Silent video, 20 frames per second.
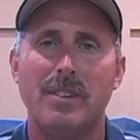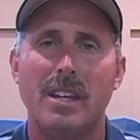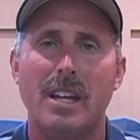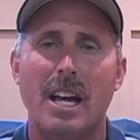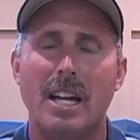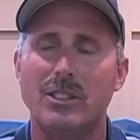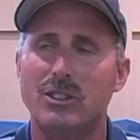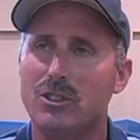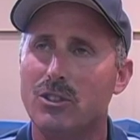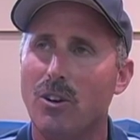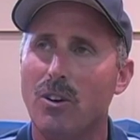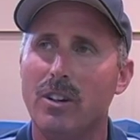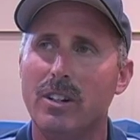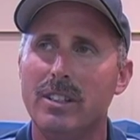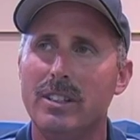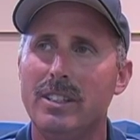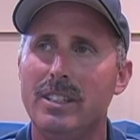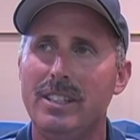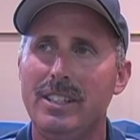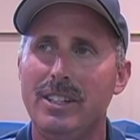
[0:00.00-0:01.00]
I
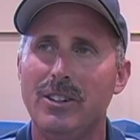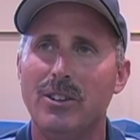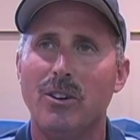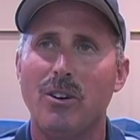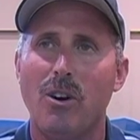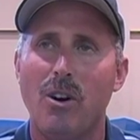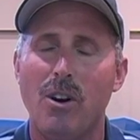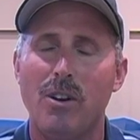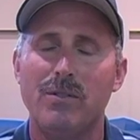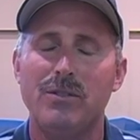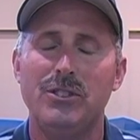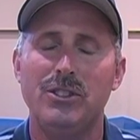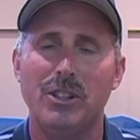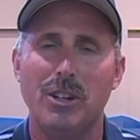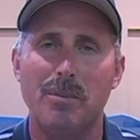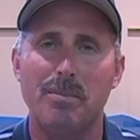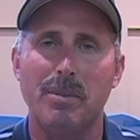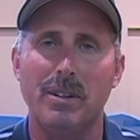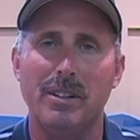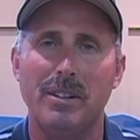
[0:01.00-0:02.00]
started the year off
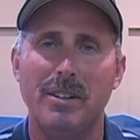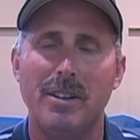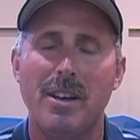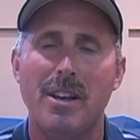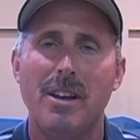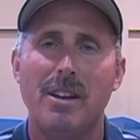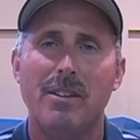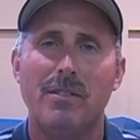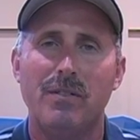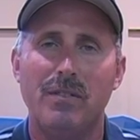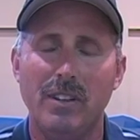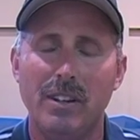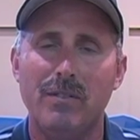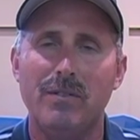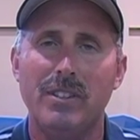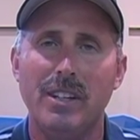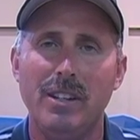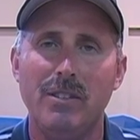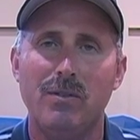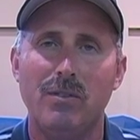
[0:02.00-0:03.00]
jumping
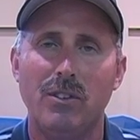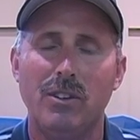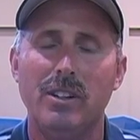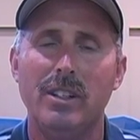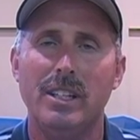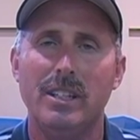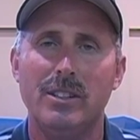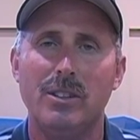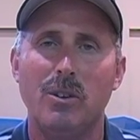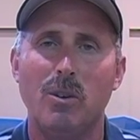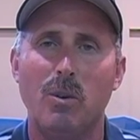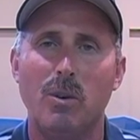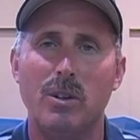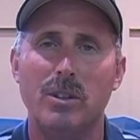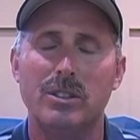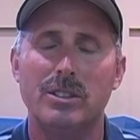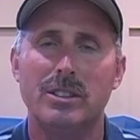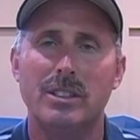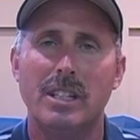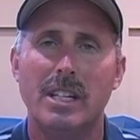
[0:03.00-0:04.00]
15-foot
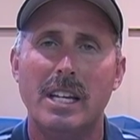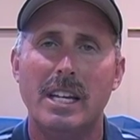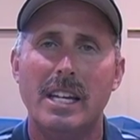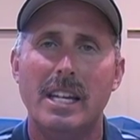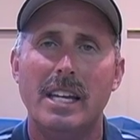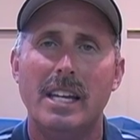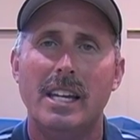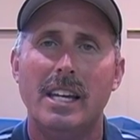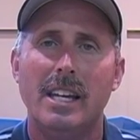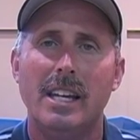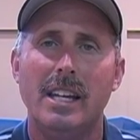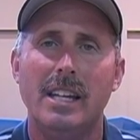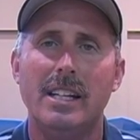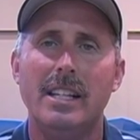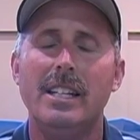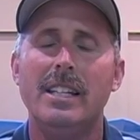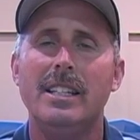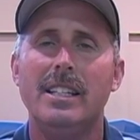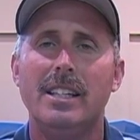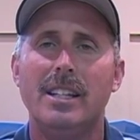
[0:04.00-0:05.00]
indoors and
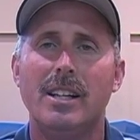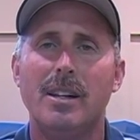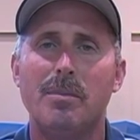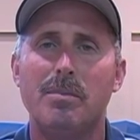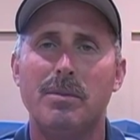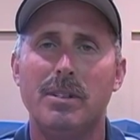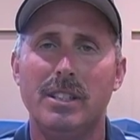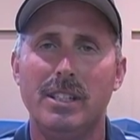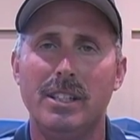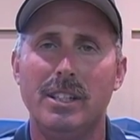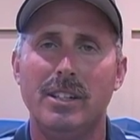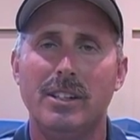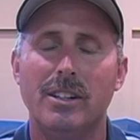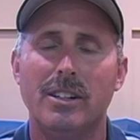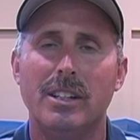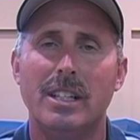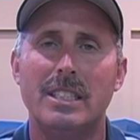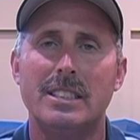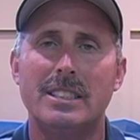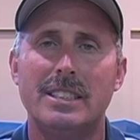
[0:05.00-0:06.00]
ended up the
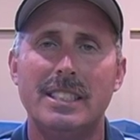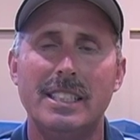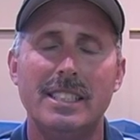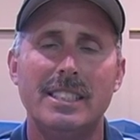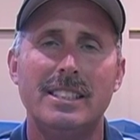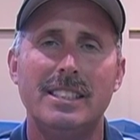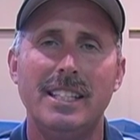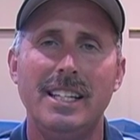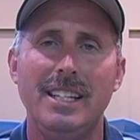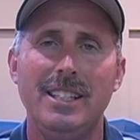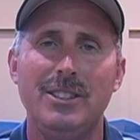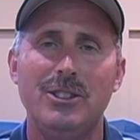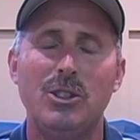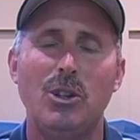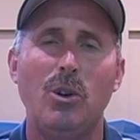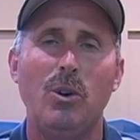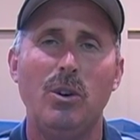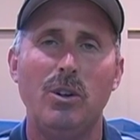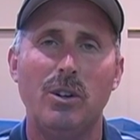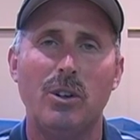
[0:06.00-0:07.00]
year at
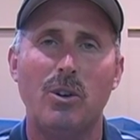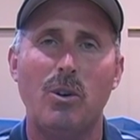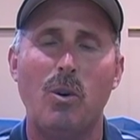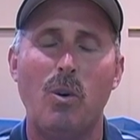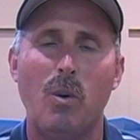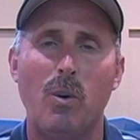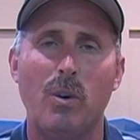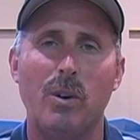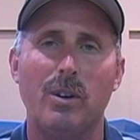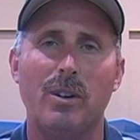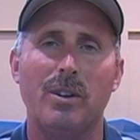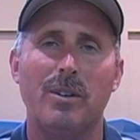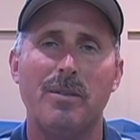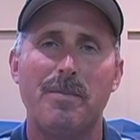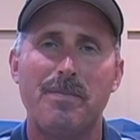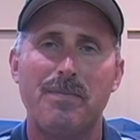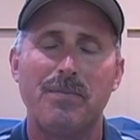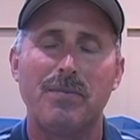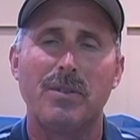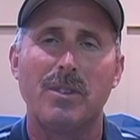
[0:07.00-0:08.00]
16.2 1/4
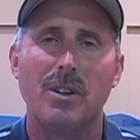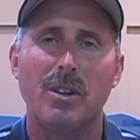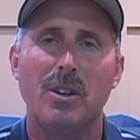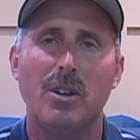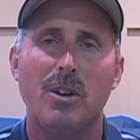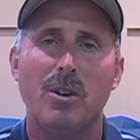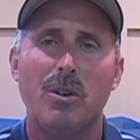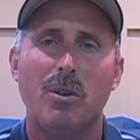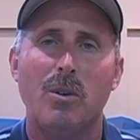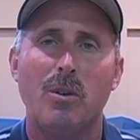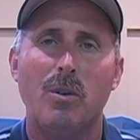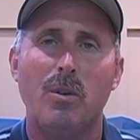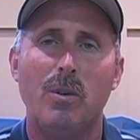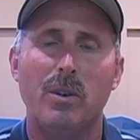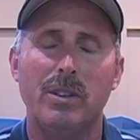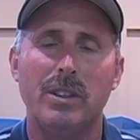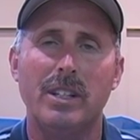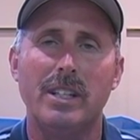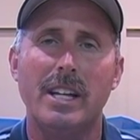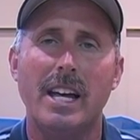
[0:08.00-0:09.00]

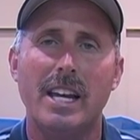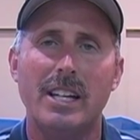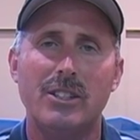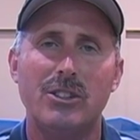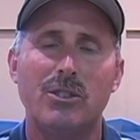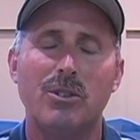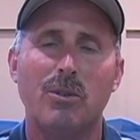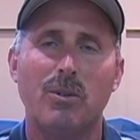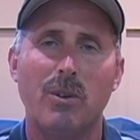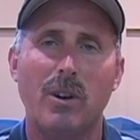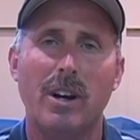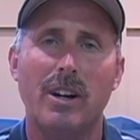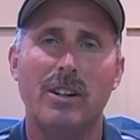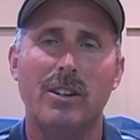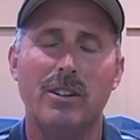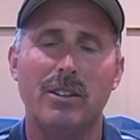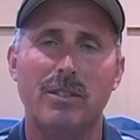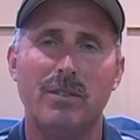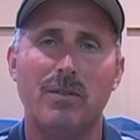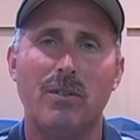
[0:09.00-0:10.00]
with a national
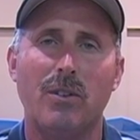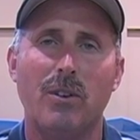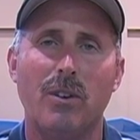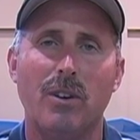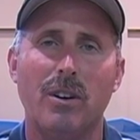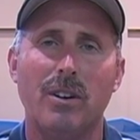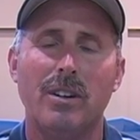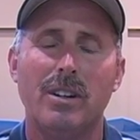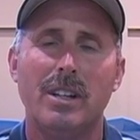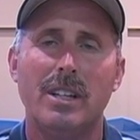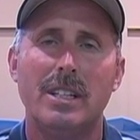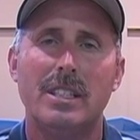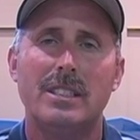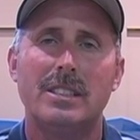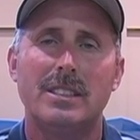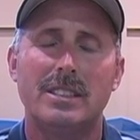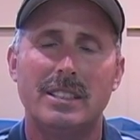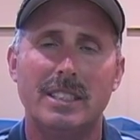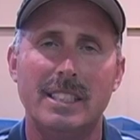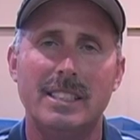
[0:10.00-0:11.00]
record for
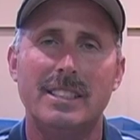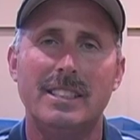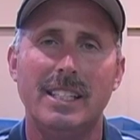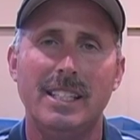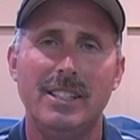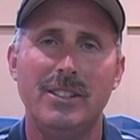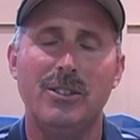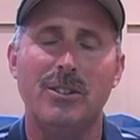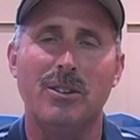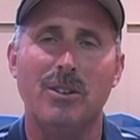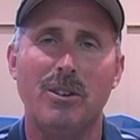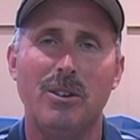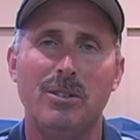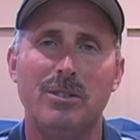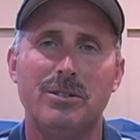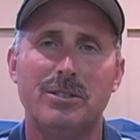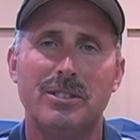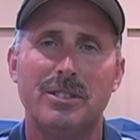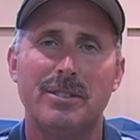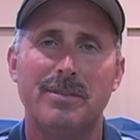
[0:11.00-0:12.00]

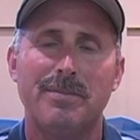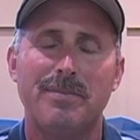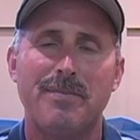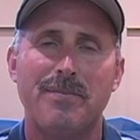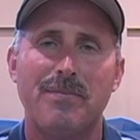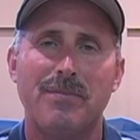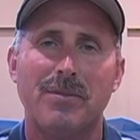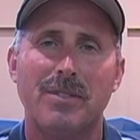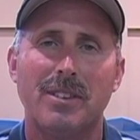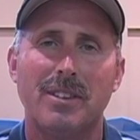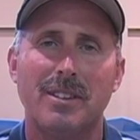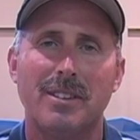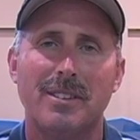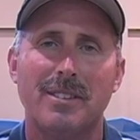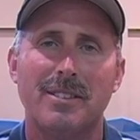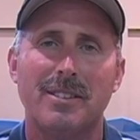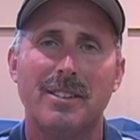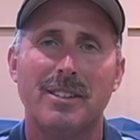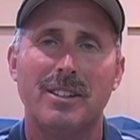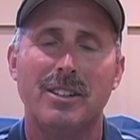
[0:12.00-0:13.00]
16-year-olds.
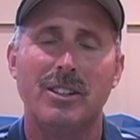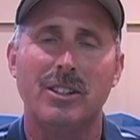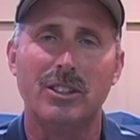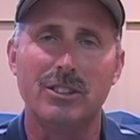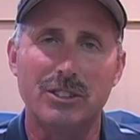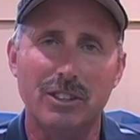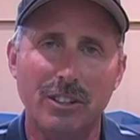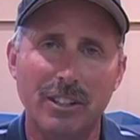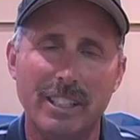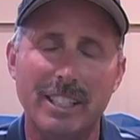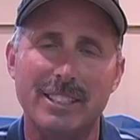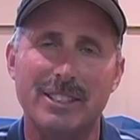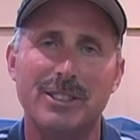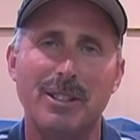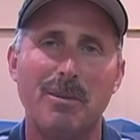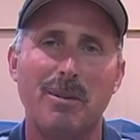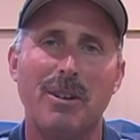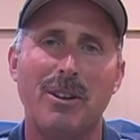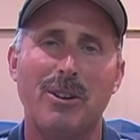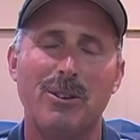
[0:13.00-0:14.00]
Let's look at
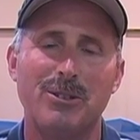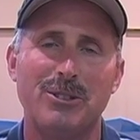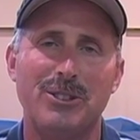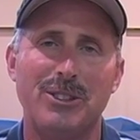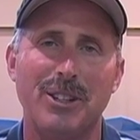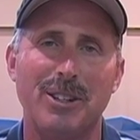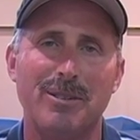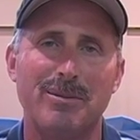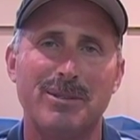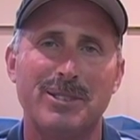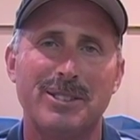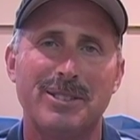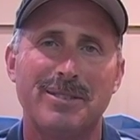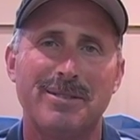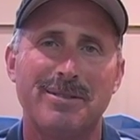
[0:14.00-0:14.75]
some of those jumps.